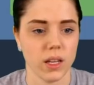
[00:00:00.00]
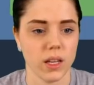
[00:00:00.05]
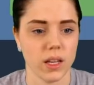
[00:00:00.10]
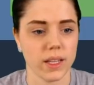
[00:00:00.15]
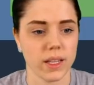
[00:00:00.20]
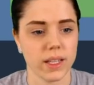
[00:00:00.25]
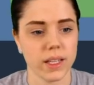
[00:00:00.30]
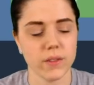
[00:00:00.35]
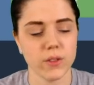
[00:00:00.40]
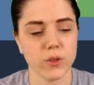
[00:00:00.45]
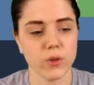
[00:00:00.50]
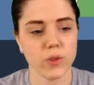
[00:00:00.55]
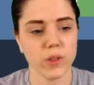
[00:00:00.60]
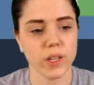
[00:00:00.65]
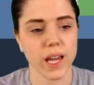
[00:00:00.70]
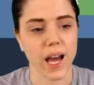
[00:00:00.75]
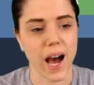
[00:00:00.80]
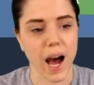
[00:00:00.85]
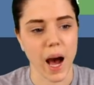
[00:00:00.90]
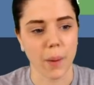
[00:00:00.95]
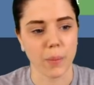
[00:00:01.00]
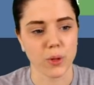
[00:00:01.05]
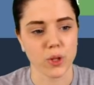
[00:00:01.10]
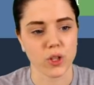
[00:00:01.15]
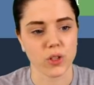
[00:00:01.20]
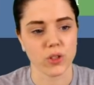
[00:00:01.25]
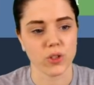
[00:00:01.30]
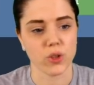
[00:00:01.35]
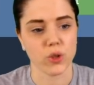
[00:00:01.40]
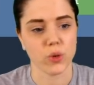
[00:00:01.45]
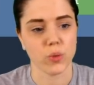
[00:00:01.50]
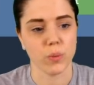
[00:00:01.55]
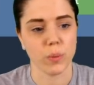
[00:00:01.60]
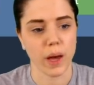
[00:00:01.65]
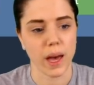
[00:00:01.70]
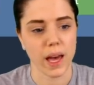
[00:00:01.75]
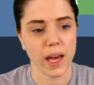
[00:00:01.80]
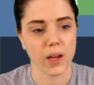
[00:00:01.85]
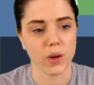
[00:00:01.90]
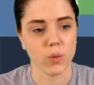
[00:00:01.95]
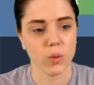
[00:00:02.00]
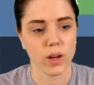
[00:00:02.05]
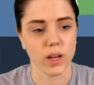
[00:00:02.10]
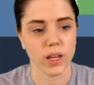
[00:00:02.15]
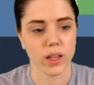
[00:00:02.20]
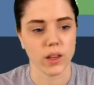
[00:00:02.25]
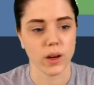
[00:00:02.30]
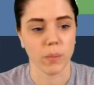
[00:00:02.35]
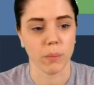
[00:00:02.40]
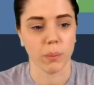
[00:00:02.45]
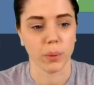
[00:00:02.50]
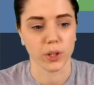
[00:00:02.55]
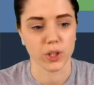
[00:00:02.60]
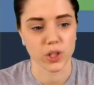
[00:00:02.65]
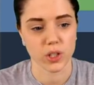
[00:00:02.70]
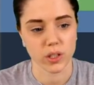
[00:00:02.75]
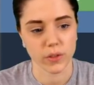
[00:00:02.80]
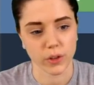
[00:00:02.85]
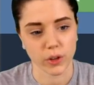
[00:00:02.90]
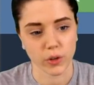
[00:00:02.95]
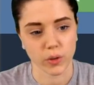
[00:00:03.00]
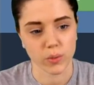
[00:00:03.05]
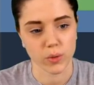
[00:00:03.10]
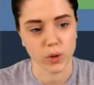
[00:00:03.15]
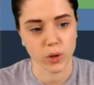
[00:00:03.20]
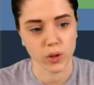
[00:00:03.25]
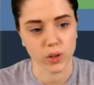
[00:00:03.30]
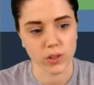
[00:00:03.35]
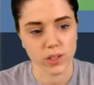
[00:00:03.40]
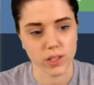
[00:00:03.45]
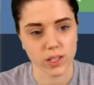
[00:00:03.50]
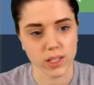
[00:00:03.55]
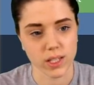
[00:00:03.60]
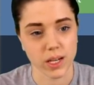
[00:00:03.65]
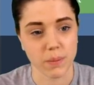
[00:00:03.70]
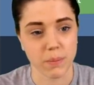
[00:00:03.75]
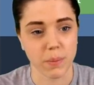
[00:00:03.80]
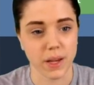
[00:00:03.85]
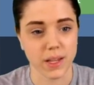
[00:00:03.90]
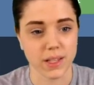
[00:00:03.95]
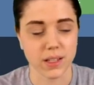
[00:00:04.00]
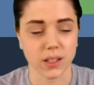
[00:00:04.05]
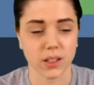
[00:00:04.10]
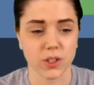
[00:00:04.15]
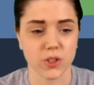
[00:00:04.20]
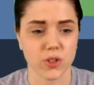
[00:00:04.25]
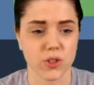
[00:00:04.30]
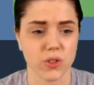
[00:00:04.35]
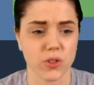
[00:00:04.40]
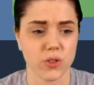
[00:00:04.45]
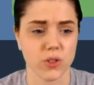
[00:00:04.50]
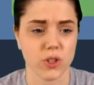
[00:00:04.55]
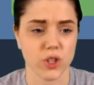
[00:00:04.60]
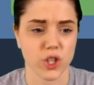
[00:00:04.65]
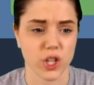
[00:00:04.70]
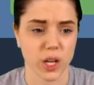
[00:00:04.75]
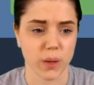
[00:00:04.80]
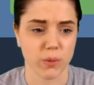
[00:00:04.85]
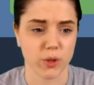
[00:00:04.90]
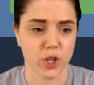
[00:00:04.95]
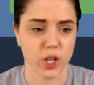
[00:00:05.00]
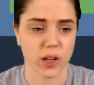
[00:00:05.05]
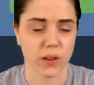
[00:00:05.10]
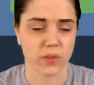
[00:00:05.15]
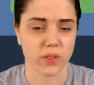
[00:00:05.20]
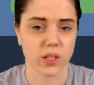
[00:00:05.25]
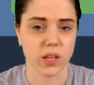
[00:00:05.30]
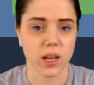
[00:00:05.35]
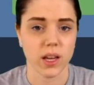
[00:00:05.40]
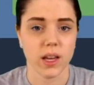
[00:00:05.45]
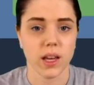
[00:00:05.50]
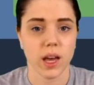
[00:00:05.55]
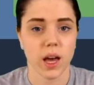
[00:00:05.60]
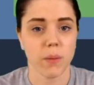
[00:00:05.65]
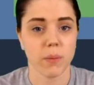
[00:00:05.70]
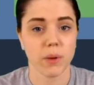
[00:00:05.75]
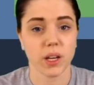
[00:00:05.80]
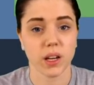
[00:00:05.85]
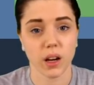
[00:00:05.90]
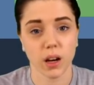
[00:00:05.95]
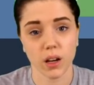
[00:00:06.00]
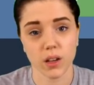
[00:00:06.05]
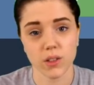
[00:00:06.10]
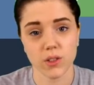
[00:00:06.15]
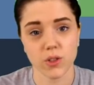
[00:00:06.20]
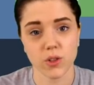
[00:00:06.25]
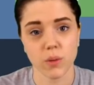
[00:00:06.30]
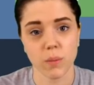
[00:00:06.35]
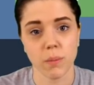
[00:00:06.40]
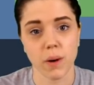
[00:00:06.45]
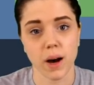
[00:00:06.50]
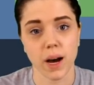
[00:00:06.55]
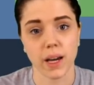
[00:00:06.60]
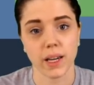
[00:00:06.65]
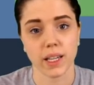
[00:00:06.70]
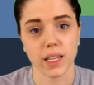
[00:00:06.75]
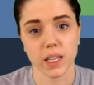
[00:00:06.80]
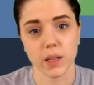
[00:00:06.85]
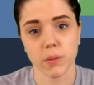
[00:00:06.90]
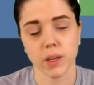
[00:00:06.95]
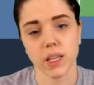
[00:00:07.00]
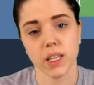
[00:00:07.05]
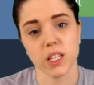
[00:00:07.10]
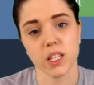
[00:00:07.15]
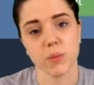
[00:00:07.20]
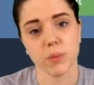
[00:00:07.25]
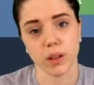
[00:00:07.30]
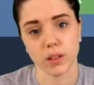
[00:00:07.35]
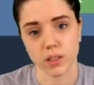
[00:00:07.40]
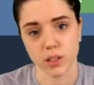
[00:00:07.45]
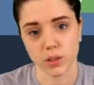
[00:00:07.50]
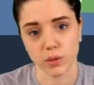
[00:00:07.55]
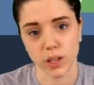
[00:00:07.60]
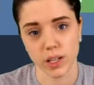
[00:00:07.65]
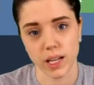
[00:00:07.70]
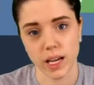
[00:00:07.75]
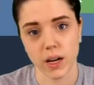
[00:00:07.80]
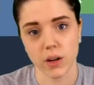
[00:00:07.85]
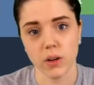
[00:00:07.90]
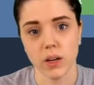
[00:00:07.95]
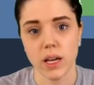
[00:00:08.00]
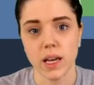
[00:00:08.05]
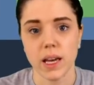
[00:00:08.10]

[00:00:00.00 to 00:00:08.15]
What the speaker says: it gives you the option to pay with a bunch of different cryptocurrencies, and it basically just uses Shapeshift. And because my KeepKey is plugged in right now,